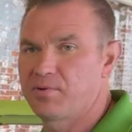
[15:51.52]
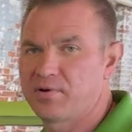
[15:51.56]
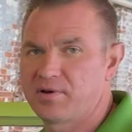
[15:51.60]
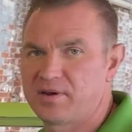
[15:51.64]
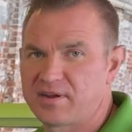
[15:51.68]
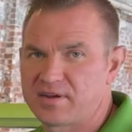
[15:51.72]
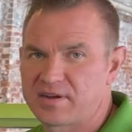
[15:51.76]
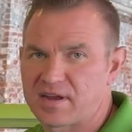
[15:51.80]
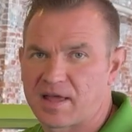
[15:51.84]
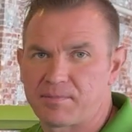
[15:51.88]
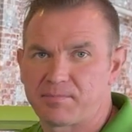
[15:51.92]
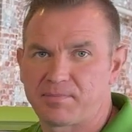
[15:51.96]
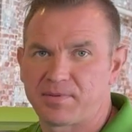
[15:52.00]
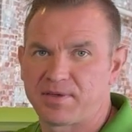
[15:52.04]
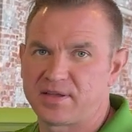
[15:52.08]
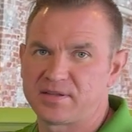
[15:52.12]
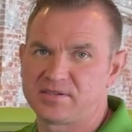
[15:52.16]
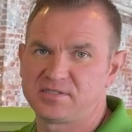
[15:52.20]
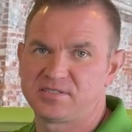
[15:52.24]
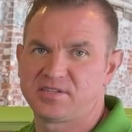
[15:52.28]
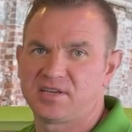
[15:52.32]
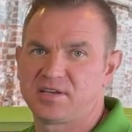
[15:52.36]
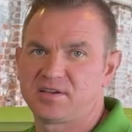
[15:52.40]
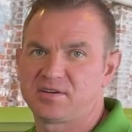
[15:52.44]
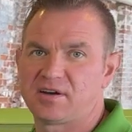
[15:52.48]
put in at
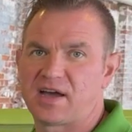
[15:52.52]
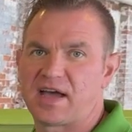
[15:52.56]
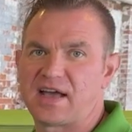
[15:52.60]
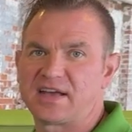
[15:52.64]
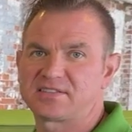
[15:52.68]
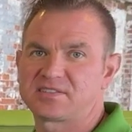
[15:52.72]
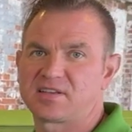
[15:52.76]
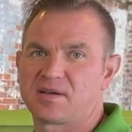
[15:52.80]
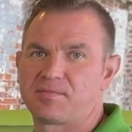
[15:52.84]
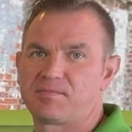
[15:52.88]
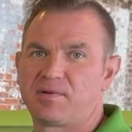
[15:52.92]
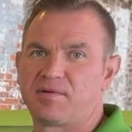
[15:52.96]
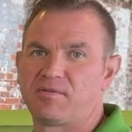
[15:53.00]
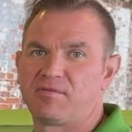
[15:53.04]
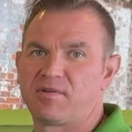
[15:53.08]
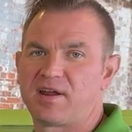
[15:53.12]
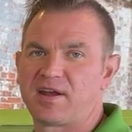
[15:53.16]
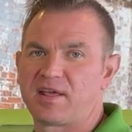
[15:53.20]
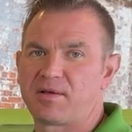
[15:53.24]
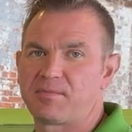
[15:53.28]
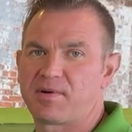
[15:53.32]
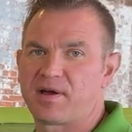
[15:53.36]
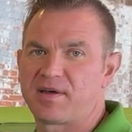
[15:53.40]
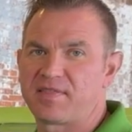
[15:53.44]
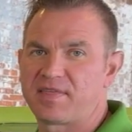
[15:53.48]
B&G Glass up in
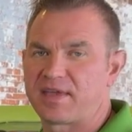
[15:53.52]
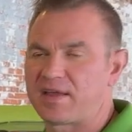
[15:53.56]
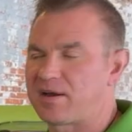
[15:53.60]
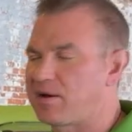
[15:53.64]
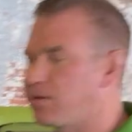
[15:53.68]
Reading by the